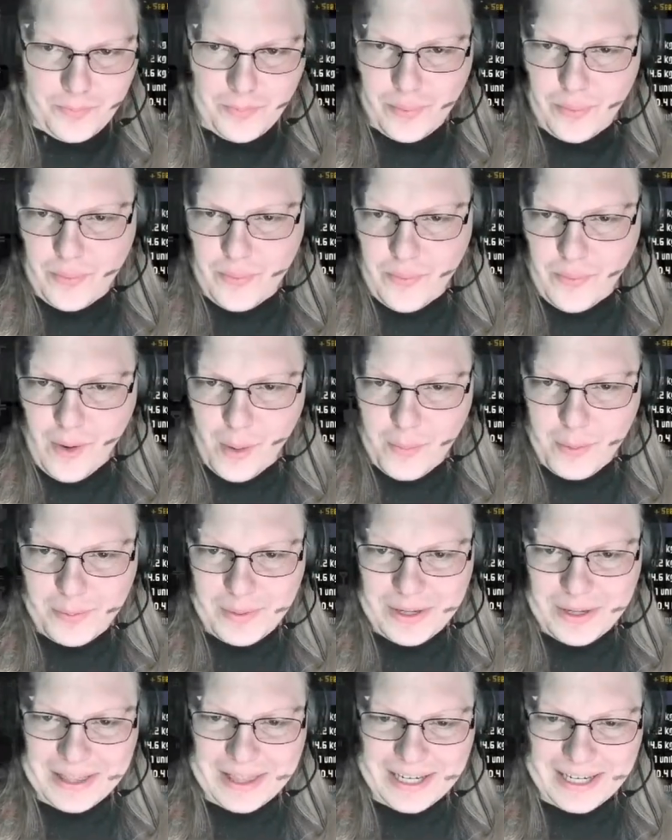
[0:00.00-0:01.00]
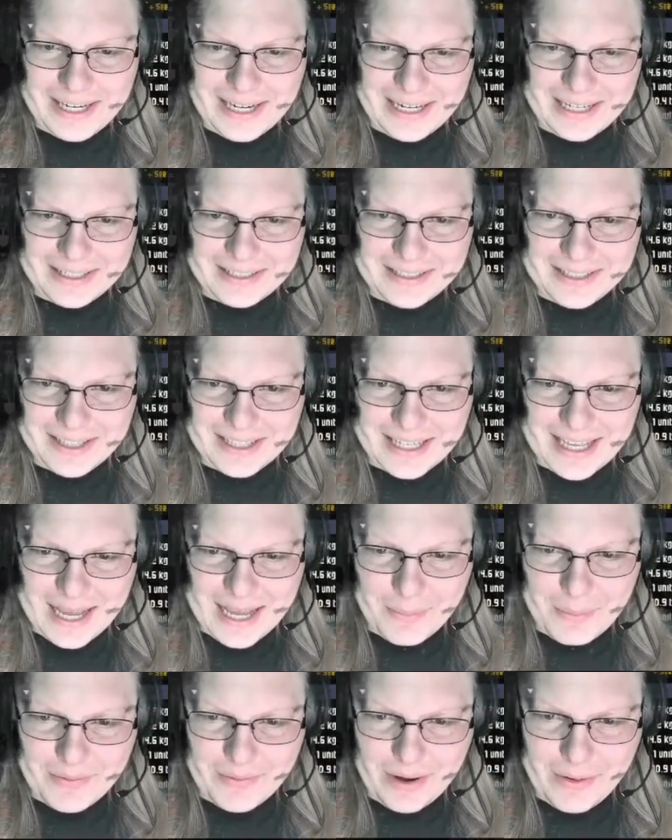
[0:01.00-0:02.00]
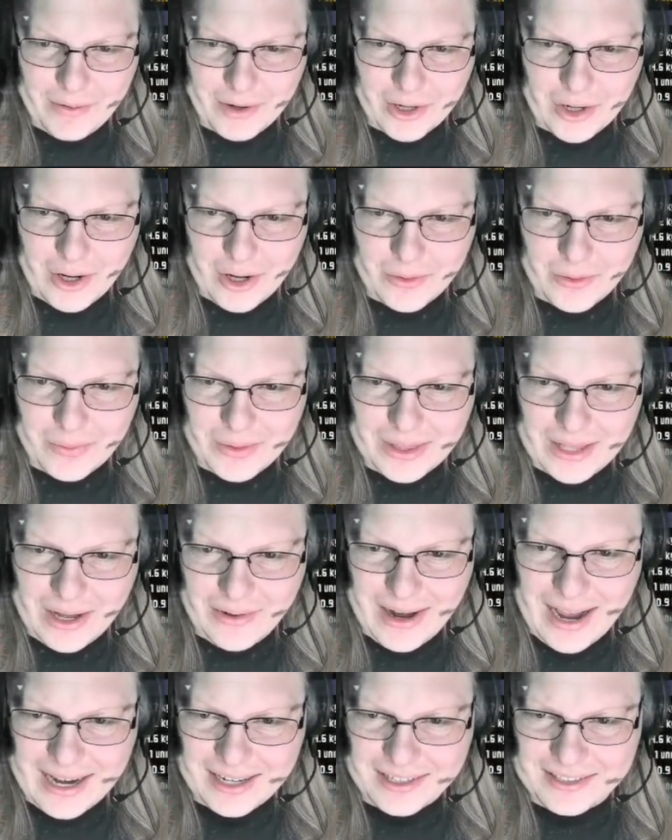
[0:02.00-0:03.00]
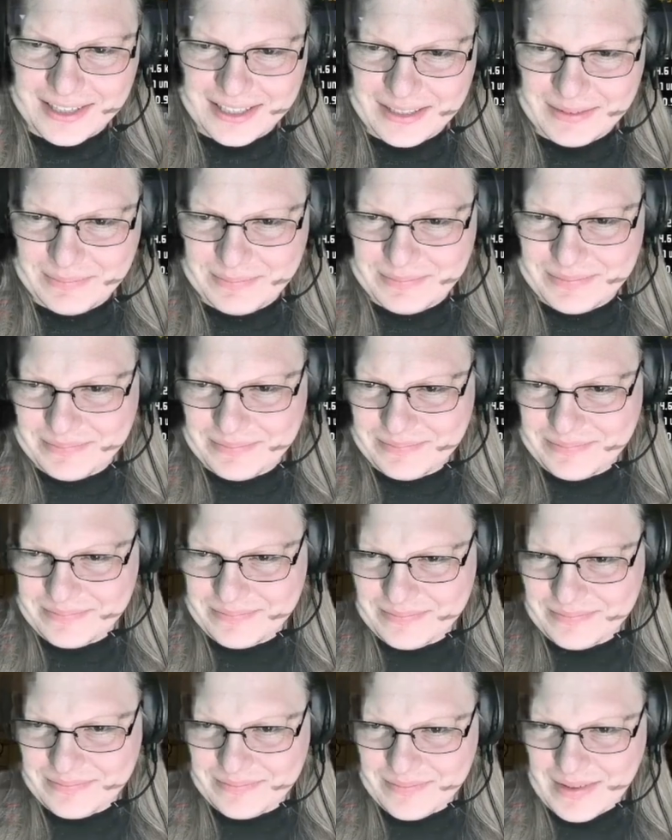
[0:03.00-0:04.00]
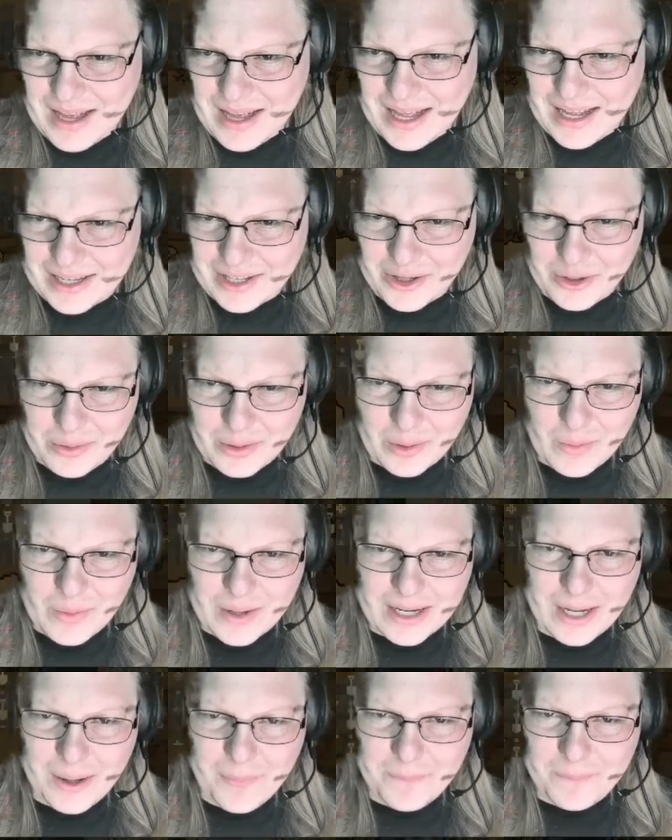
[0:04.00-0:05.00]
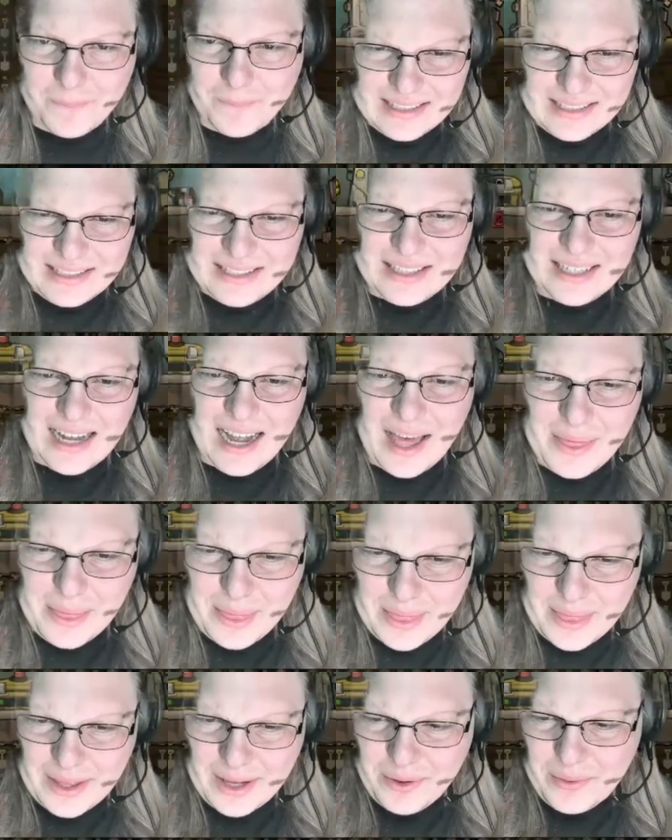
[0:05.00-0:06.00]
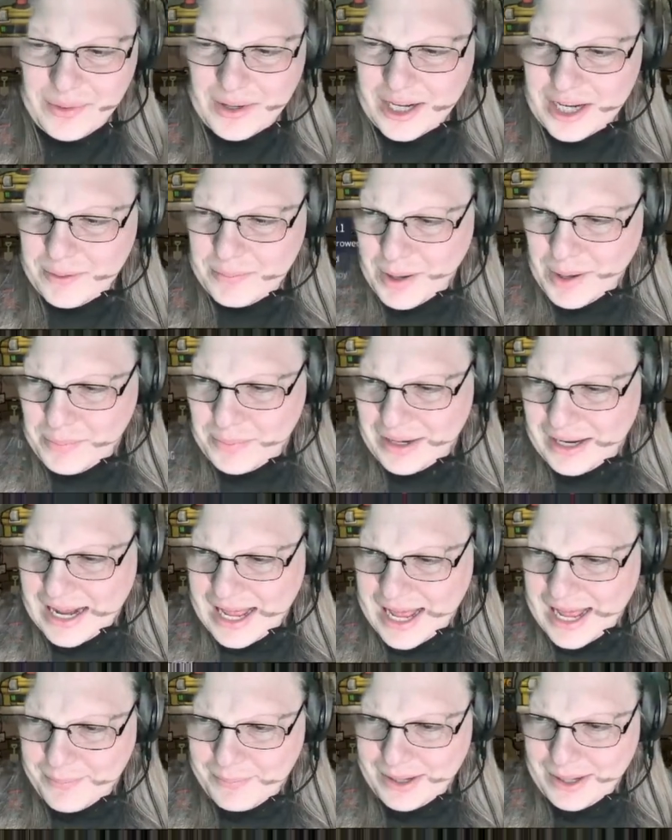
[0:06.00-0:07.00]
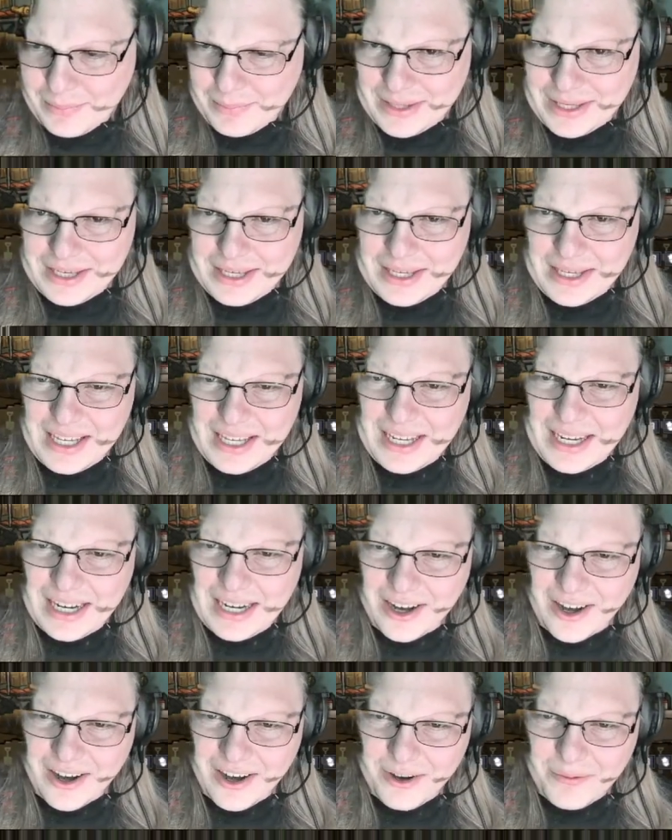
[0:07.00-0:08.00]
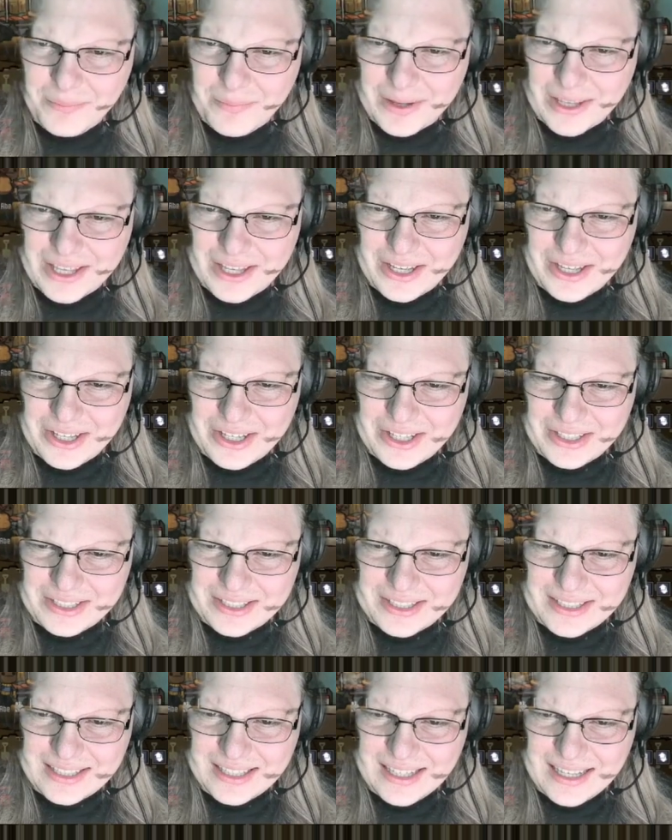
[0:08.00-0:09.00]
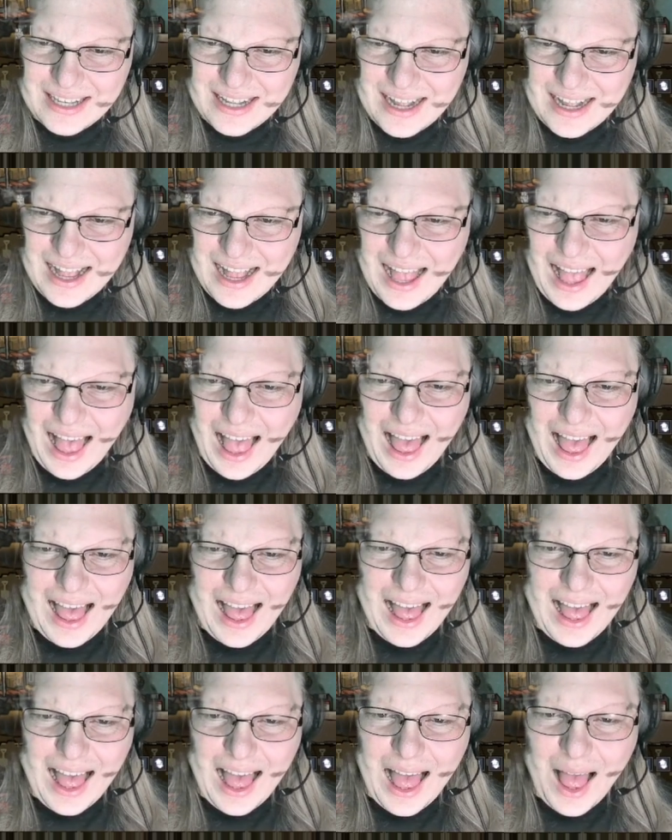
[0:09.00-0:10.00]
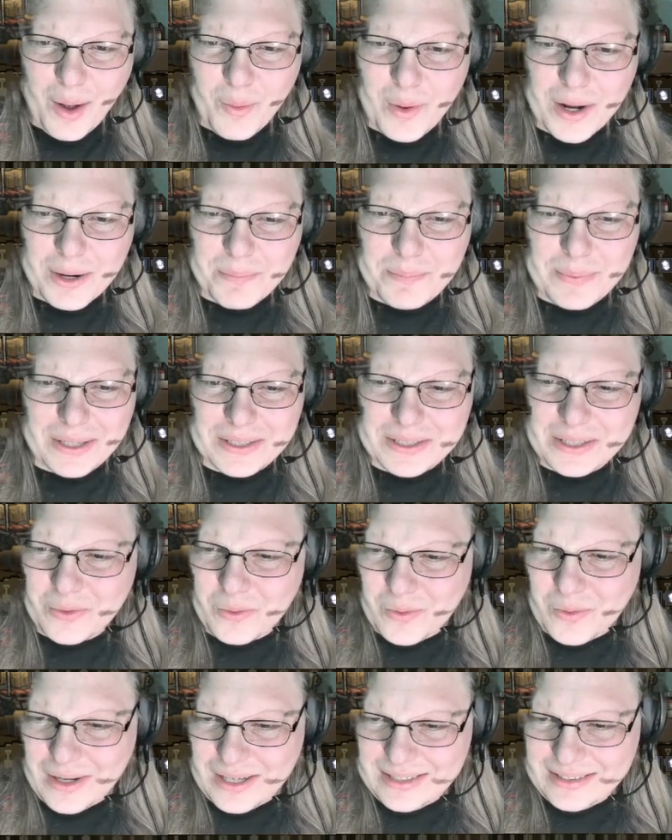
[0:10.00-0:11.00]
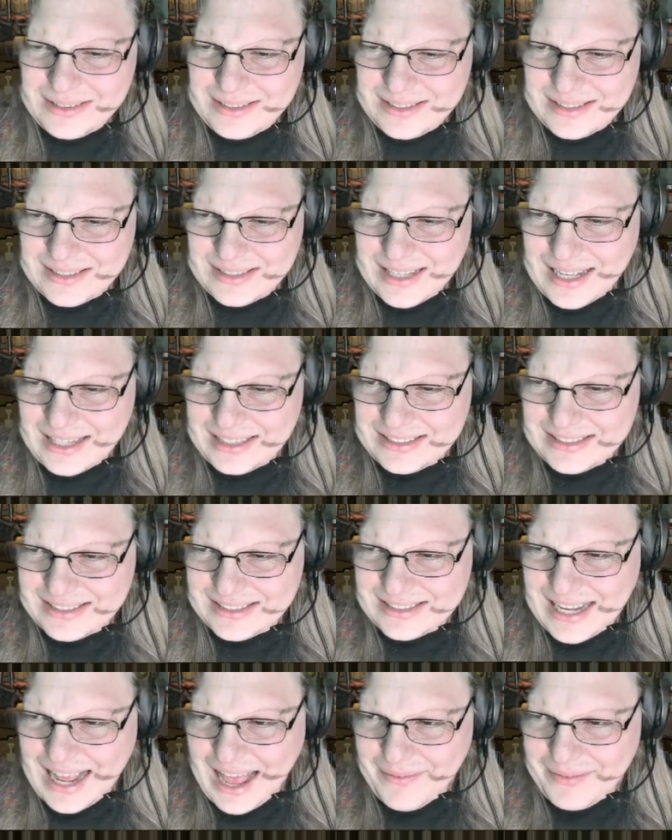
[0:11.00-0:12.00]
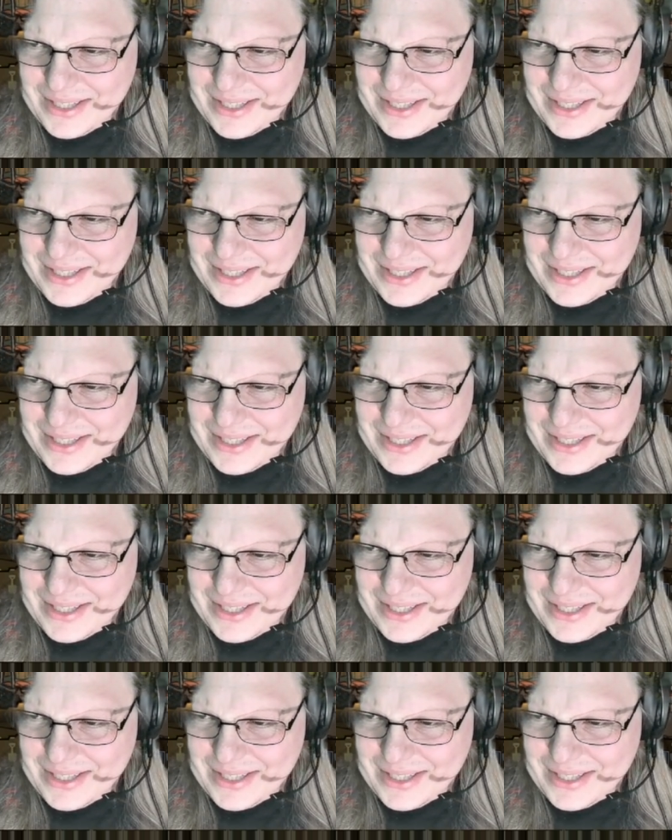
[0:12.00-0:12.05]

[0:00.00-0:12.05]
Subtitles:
Probably the latest in the game I've ever gone without actually queuing one up. So yeah, I think we're going to pop the lab up here because I want to build it once and just have